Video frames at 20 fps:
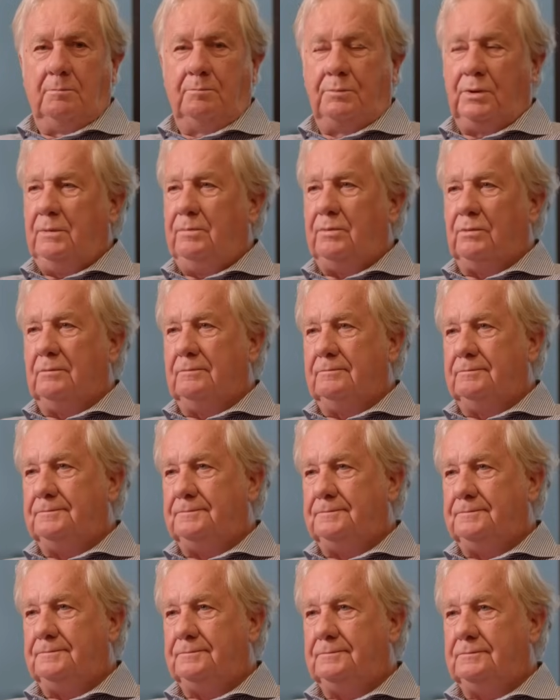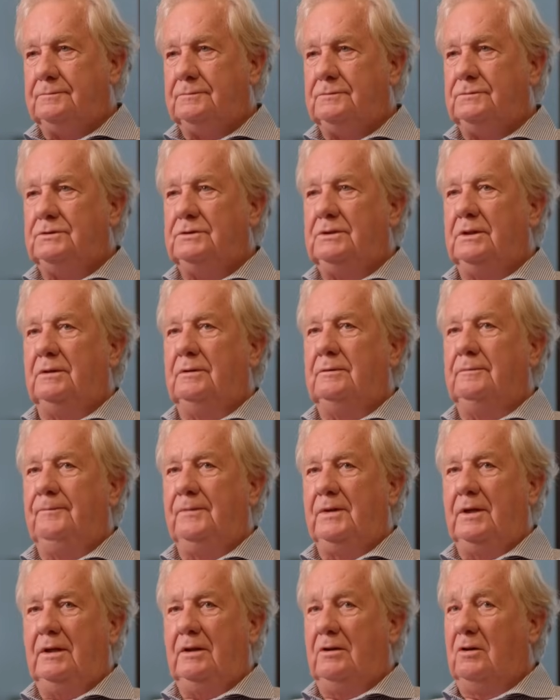People.
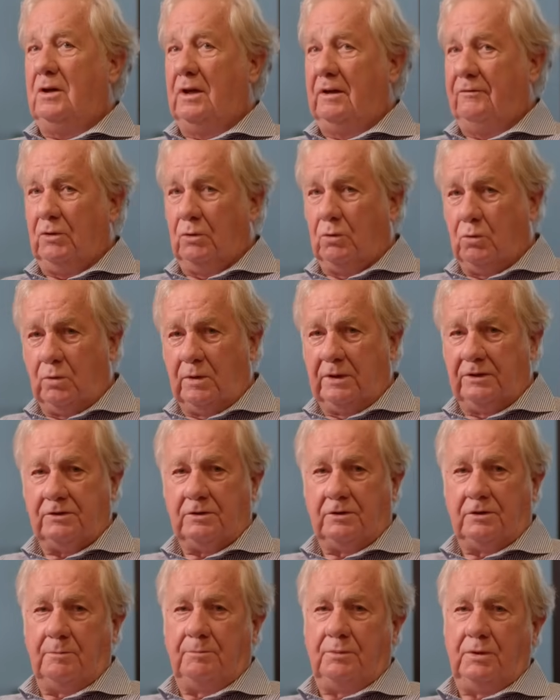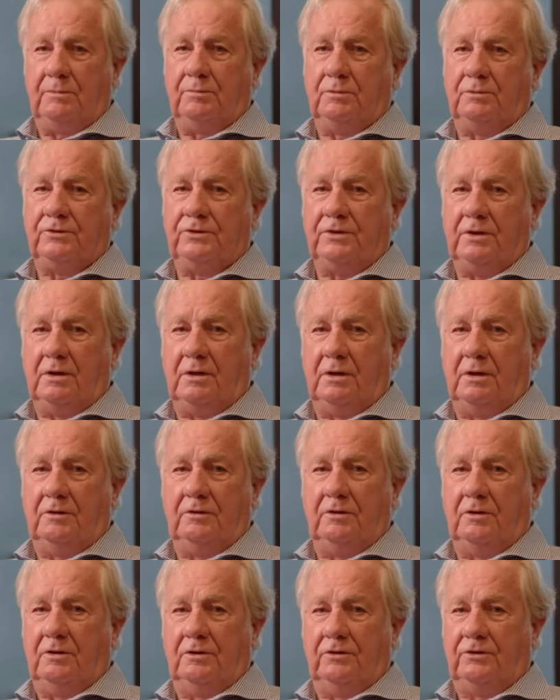And I haven't always got the people
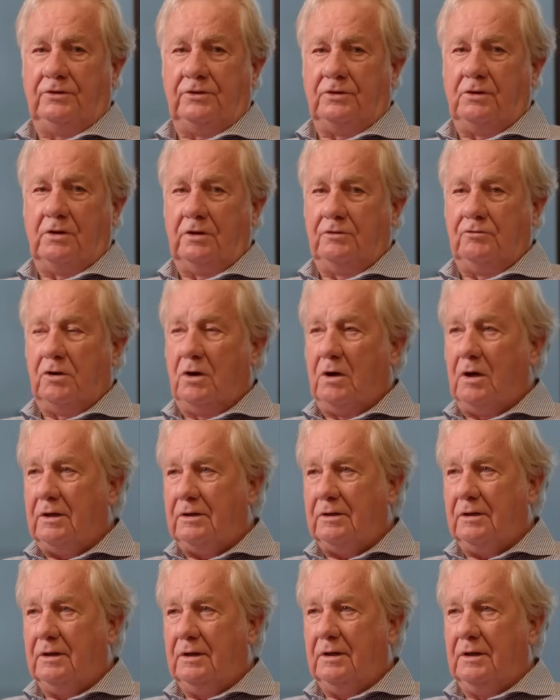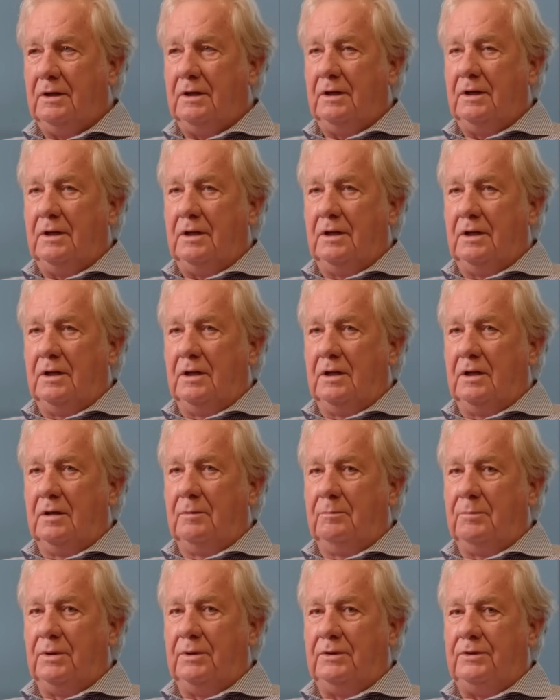side right.
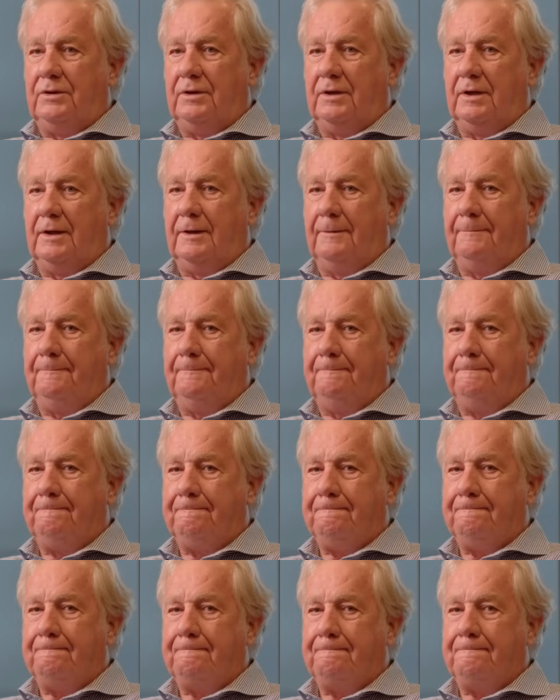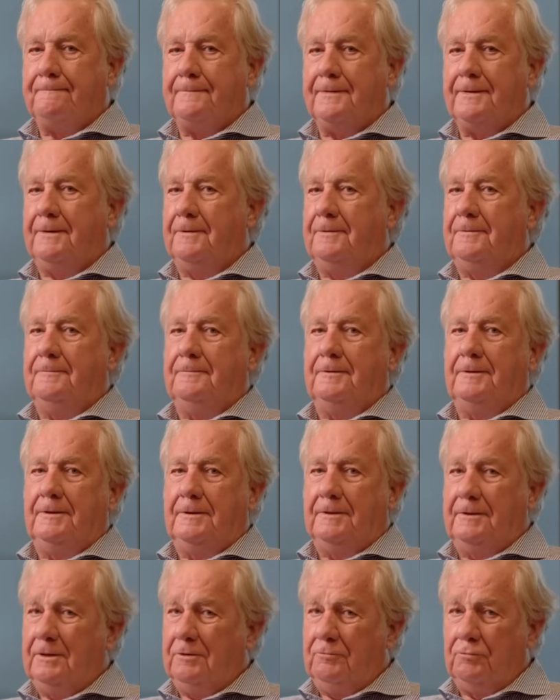But
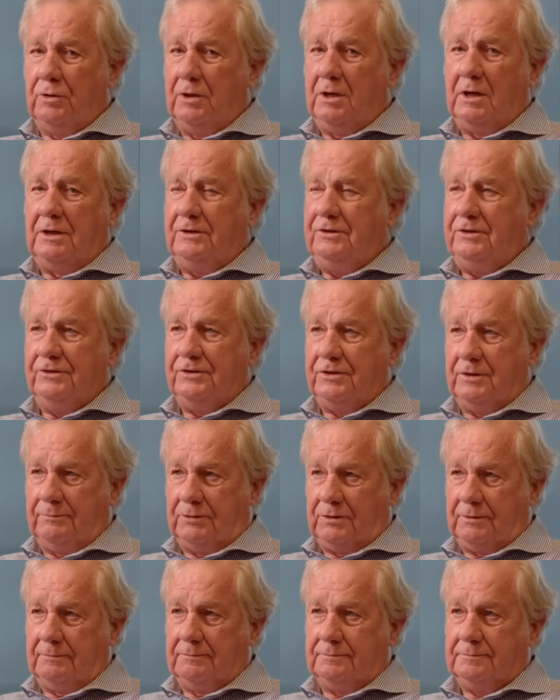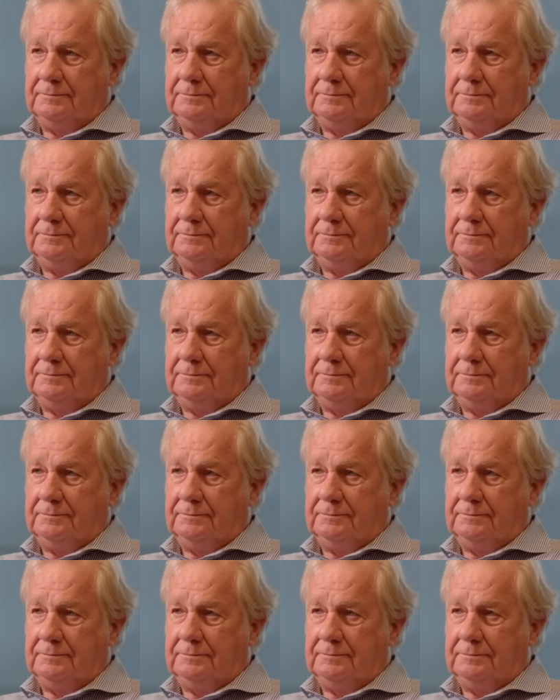and relationships.